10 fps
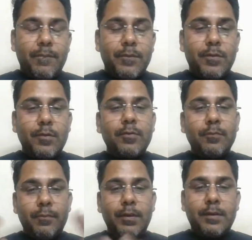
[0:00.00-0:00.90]
So
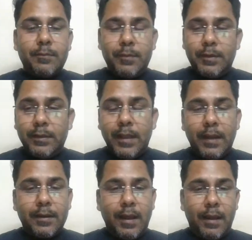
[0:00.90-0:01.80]
with
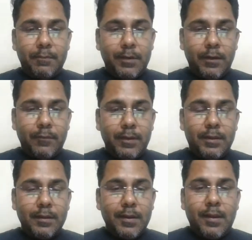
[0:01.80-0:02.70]
that, I am done with.